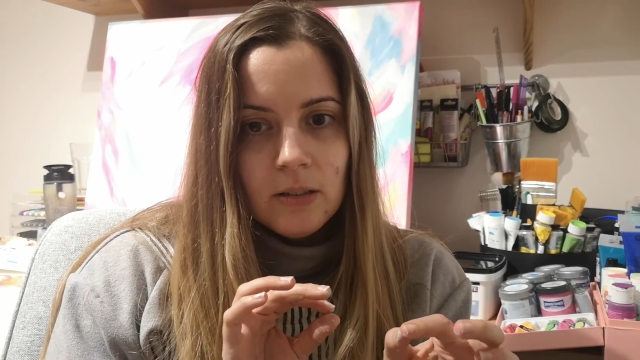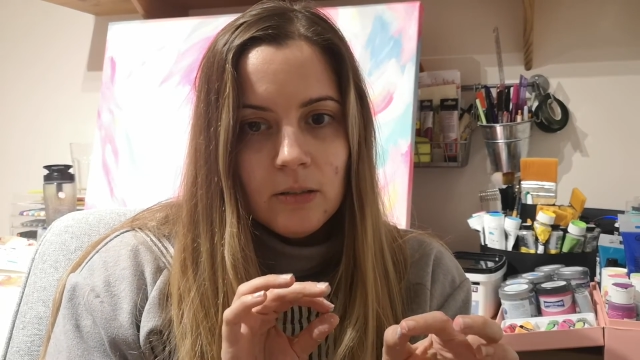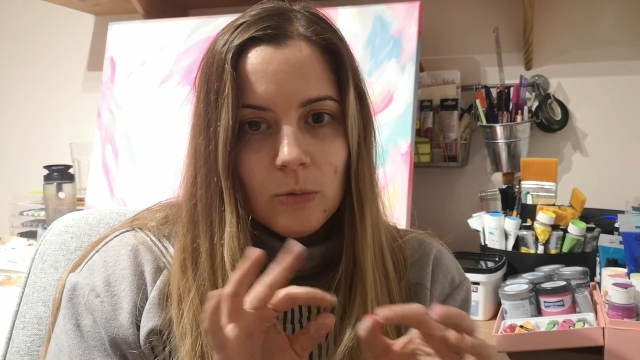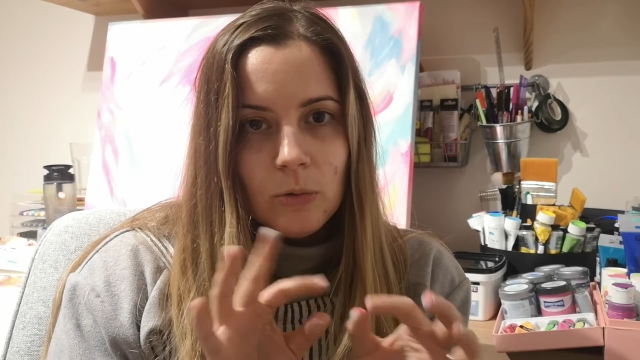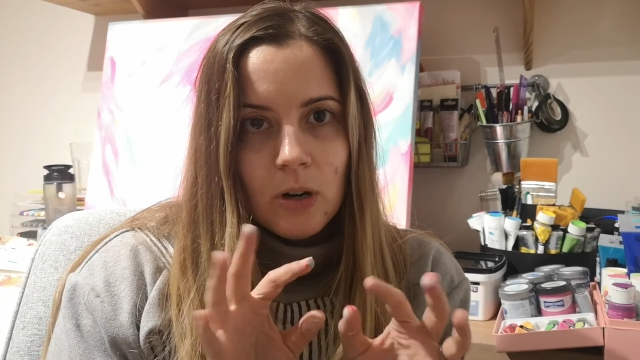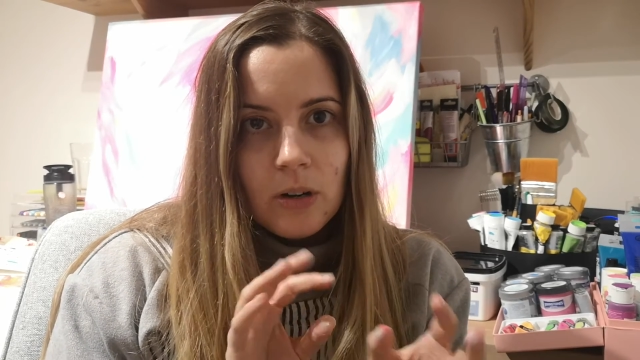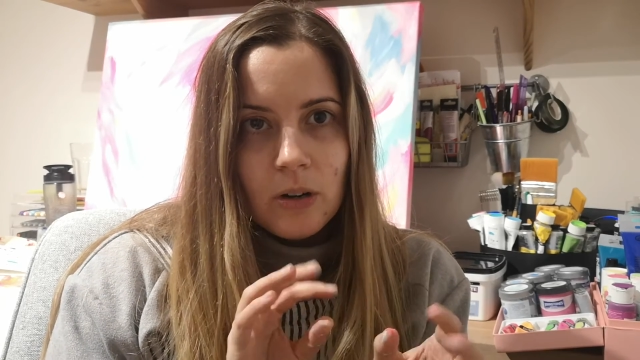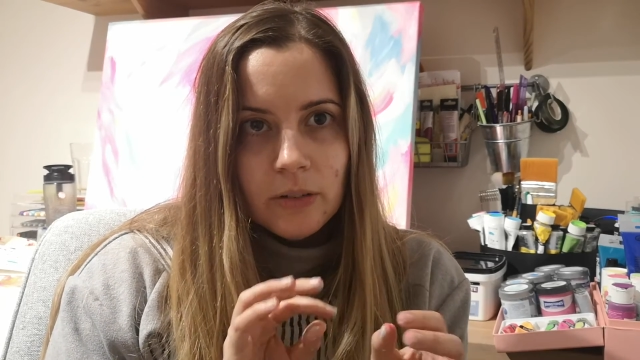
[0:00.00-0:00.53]

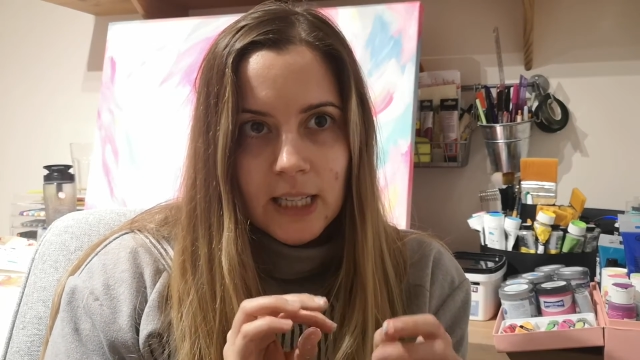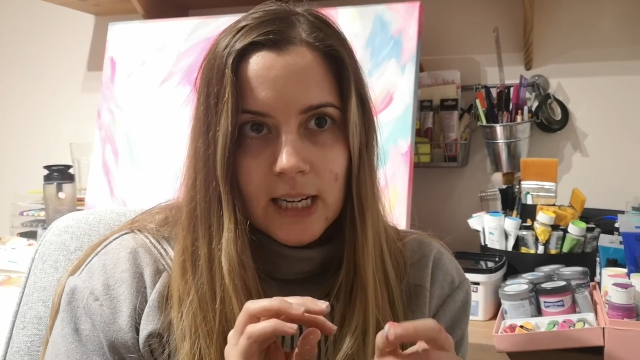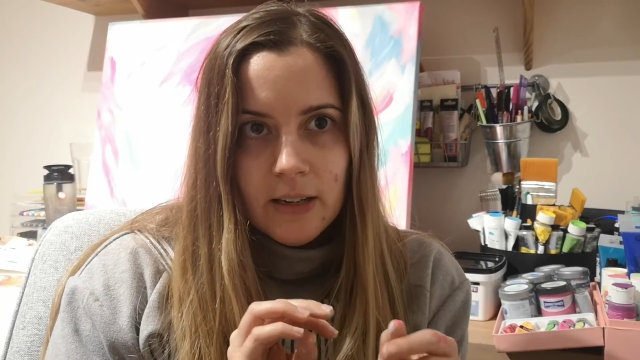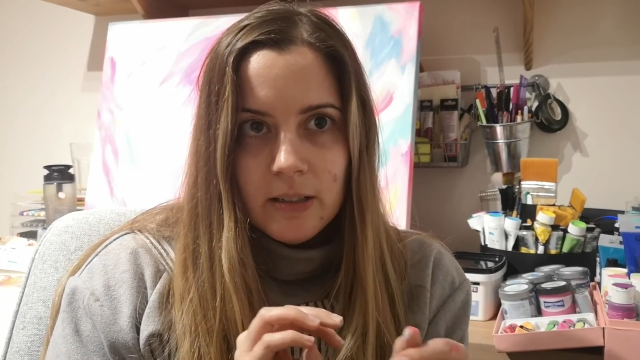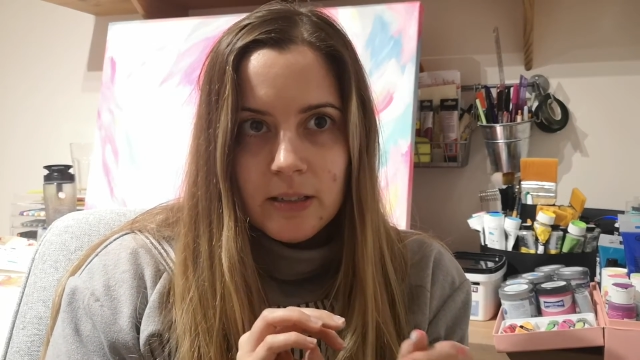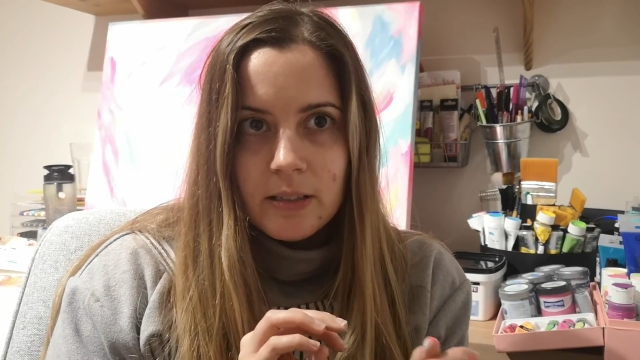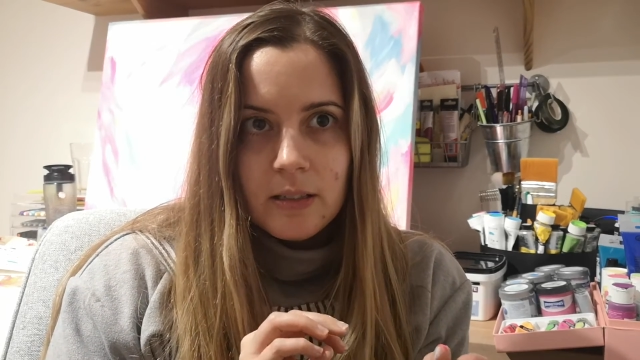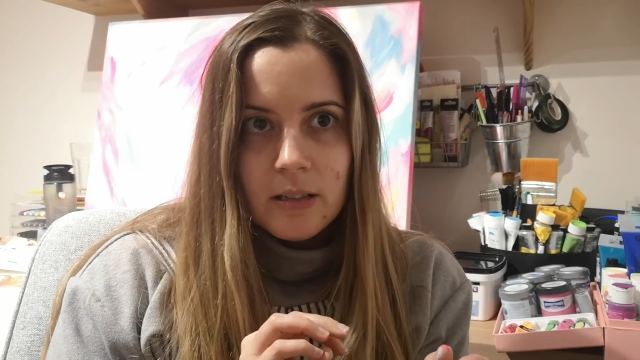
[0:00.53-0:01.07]
work on
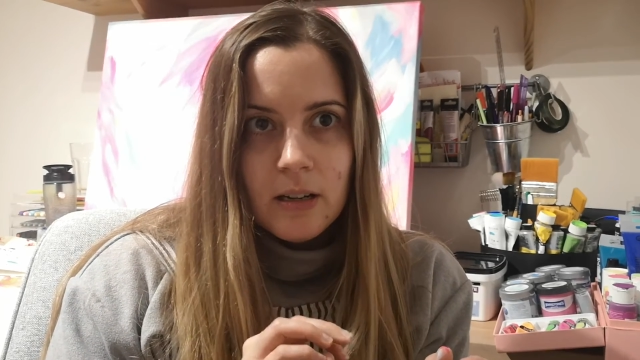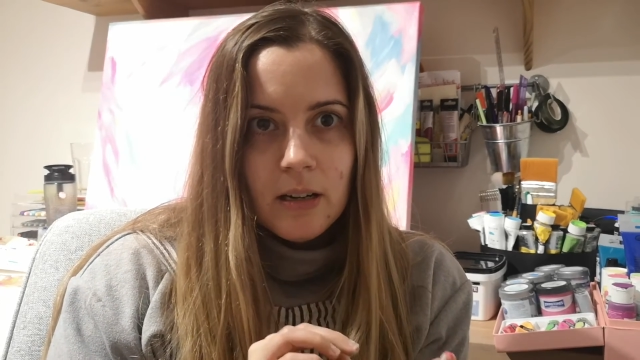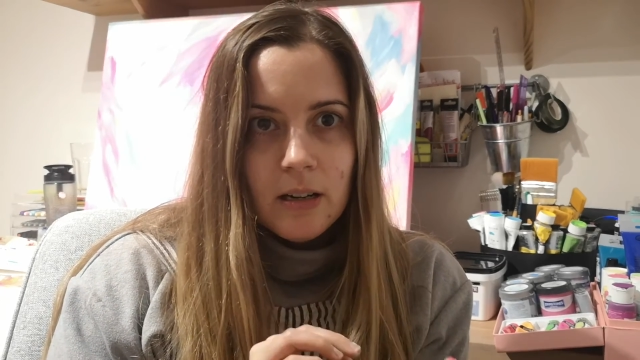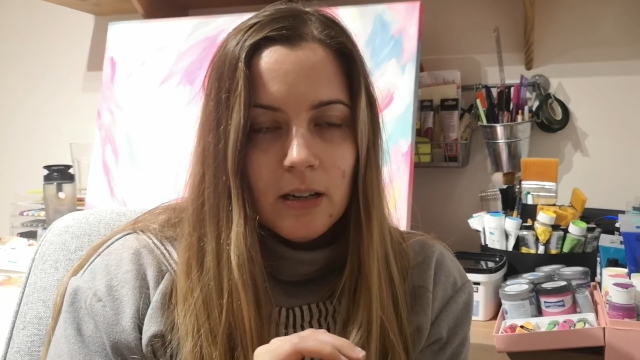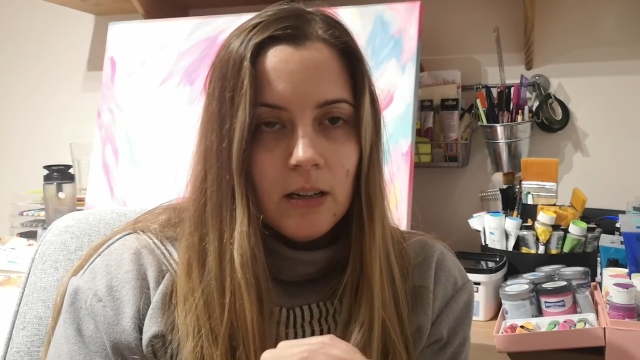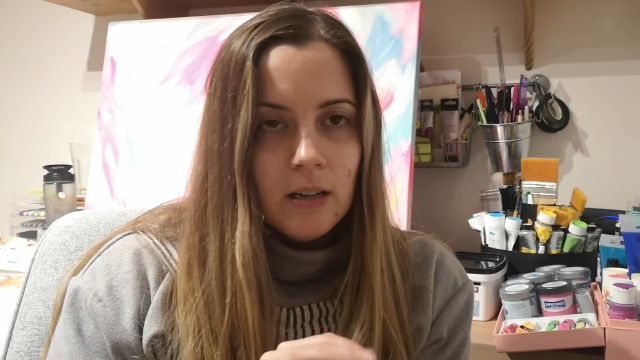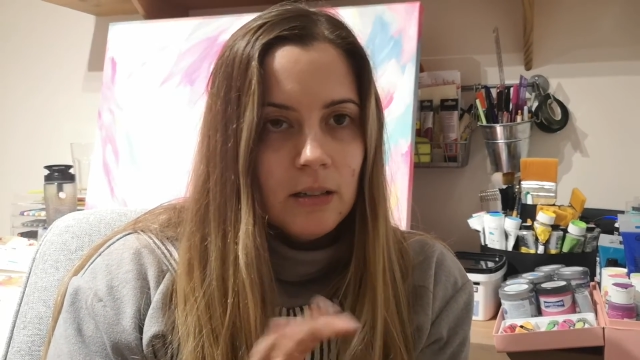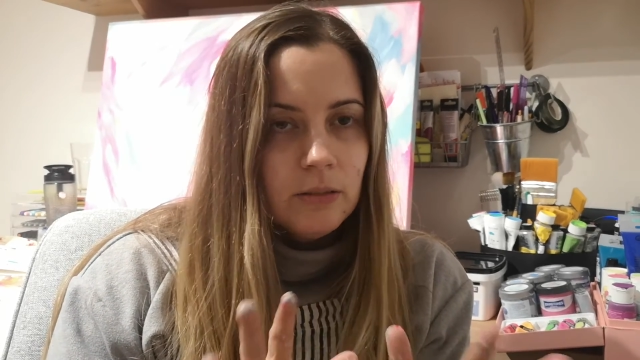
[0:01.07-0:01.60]
areas that
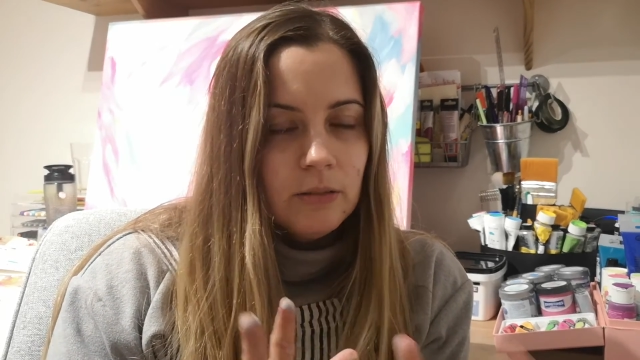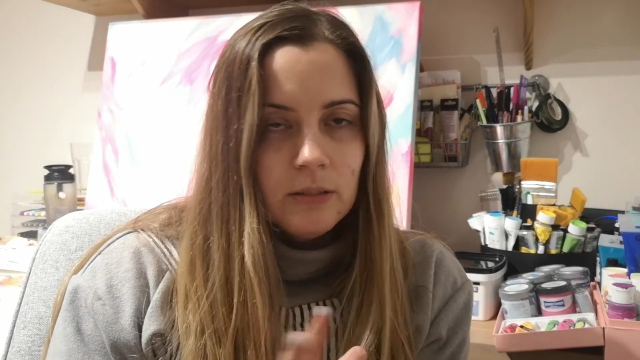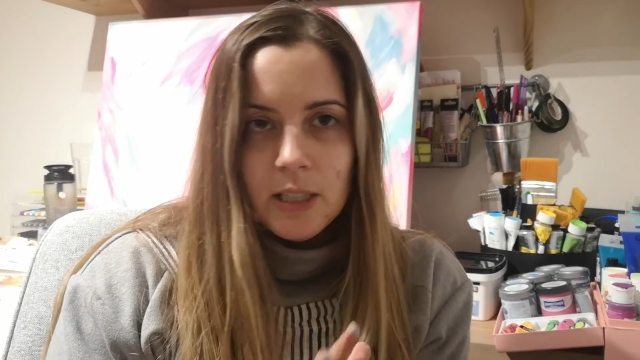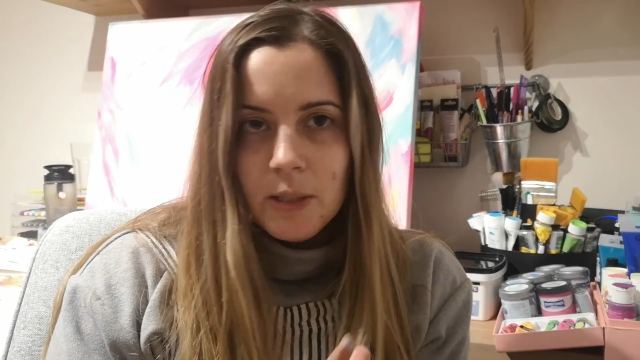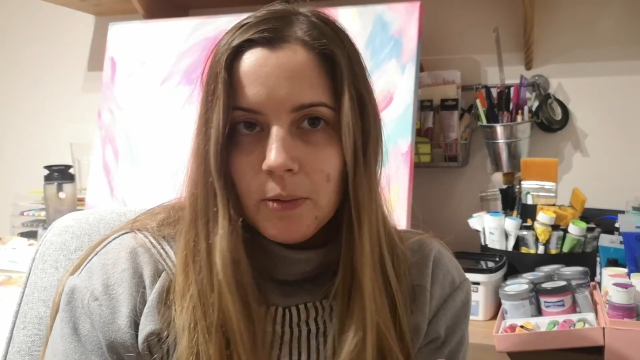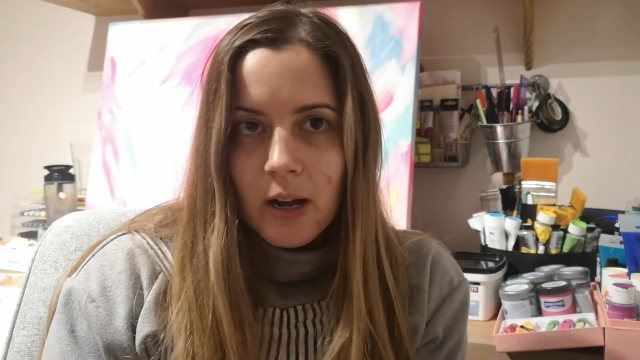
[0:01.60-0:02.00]
aren't really